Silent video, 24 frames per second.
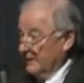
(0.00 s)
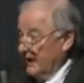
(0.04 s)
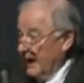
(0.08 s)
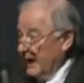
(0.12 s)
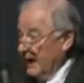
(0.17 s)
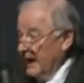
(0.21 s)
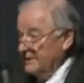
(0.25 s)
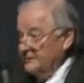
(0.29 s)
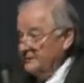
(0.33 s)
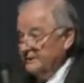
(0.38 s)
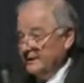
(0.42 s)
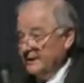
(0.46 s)

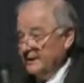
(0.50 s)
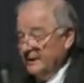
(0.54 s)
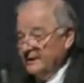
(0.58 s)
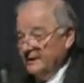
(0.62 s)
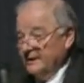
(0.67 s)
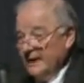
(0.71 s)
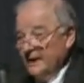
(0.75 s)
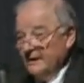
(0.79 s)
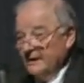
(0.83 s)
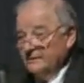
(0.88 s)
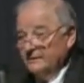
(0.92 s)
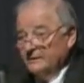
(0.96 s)
Heydrich
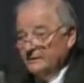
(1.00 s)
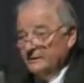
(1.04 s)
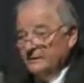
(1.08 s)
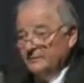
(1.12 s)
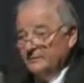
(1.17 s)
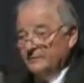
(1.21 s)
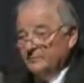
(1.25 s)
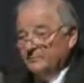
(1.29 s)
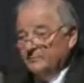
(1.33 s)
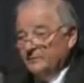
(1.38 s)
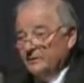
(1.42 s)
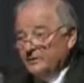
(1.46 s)
and
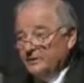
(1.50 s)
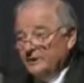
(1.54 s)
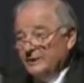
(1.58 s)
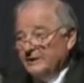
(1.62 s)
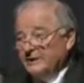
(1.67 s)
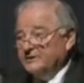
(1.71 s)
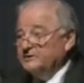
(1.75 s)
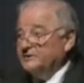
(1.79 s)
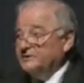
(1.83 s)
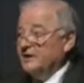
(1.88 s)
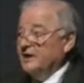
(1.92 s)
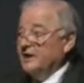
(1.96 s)
the
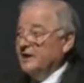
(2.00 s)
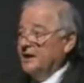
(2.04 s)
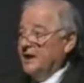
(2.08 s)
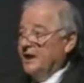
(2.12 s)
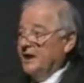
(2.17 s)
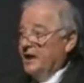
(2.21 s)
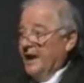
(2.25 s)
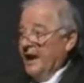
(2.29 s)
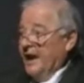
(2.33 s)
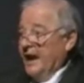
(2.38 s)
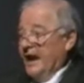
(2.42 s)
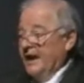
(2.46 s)
police
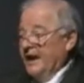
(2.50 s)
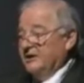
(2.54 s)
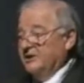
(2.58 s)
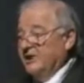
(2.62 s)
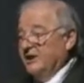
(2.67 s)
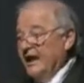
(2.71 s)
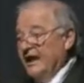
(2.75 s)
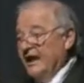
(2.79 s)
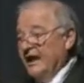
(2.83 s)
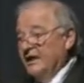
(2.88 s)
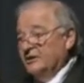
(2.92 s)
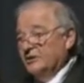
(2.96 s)
had
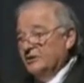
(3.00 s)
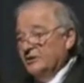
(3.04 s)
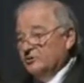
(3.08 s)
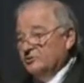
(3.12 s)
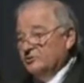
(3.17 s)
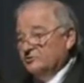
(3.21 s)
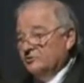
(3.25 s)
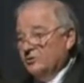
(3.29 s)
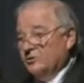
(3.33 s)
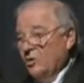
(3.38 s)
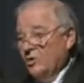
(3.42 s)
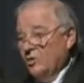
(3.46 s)
gained
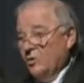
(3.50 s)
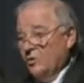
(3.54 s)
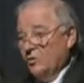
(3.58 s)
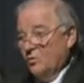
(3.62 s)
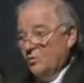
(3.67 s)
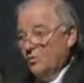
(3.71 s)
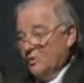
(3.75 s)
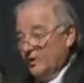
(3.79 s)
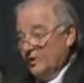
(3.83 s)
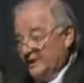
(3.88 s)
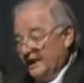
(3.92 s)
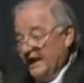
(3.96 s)

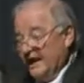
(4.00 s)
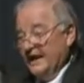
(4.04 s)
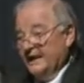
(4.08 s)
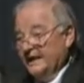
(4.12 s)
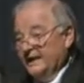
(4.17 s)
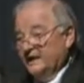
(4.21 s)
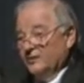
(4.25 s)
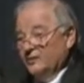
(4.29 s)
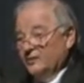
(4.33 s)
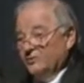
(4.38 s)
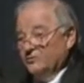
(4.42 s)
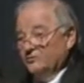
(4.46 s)
control, were
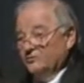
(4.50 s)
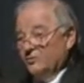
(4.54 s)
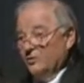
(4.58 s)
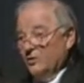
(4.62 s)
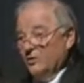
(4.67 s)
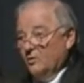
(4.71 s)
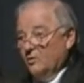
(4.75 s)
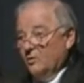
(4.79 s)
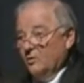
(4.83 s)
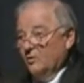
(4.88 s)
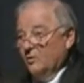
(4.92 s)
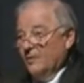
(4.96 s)
gaining
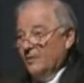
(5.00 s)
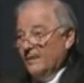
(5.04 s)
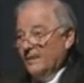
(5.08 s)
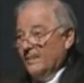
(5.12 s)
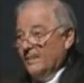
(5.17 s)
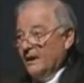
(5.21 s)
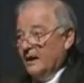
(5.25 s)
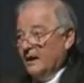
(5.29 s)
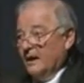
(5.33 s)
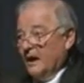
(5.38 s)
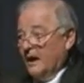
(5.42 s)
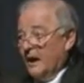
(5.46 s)
control
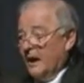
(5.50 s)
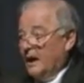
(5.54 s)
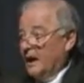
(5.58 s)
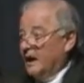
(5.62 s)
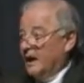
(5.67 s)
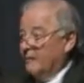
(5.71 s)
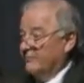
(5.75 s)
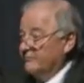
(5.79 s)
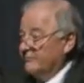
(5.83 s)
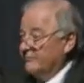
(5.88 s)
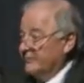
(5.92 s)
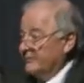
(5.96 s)

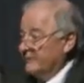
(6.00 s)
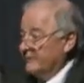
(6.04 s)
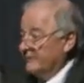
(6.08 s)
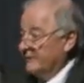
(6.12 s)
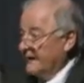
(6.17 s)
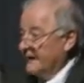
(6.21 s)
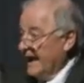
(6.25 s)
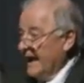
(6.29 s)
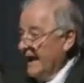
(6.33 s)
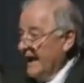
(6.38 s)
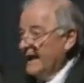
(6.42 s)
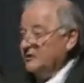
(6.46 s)
of
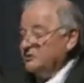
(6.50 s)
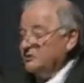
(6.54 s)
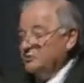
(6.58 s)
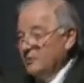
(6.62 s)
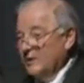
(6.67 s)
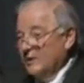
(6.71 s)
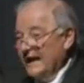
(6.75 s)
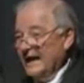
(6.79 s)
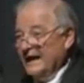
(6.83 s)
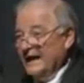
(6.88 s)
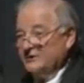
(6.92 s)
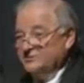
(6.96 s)
the
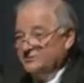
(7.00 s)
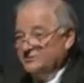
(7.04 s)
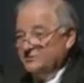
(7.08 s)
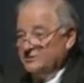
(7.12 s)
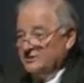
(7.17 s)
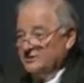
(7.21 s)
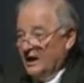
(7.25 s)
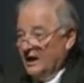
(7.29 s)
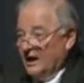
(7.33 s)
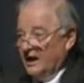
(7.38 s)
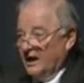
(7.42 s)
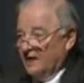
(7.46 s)
actual
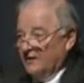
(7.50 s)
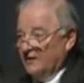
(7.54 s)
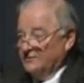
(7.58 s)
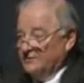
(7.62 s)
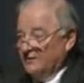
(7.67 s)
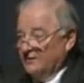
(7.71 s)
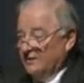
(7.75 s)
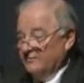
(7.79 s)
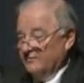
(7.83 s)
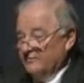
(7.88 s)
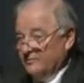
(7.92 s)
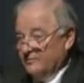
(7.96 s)
exercise
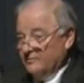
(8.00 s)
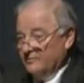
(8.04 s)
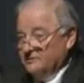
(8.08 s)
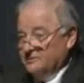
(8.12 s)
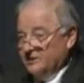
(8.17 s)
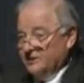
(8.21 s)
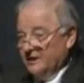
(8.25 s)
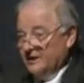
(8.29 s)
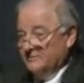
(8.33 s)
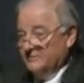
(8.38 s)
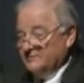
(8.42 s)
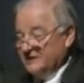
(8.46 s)
of the
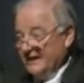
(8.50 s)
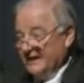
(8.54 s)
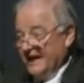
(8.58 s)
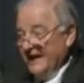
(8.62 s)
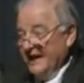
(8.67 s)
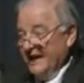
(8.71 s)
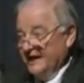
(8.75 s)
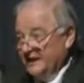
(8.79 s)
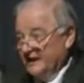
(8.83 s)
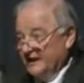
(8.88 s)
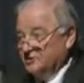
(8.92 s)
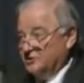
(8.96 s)
regime's
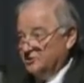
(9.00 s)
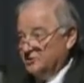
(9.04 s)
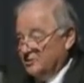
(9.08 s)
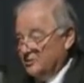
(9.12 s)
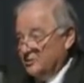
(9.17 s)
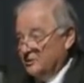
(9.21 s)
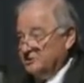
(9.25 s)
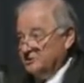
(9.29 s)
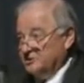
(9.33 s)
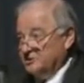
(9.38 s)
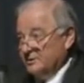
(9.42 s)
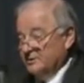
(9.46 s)

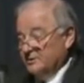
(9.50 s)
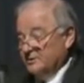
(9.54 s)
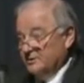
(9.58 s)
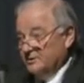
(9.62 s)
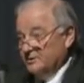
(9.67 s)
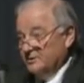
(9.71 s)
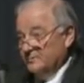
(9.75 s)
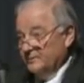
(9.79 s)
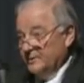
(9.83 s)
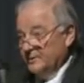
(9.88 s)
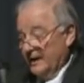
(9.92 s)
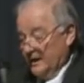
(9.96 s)
anti-Jewish
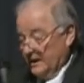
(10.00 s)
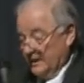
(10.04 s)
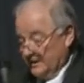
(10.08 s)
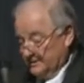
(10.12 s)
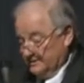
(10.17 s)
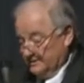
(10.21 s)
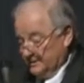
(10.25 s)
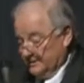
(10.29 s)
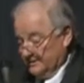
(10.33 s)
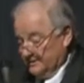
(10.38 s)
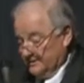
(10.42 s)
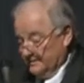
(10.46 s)

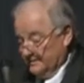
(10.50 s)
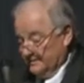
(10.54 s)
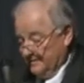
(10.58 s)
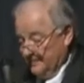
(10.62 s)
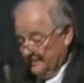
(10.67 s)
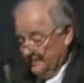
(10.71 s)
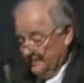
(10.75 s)
policies.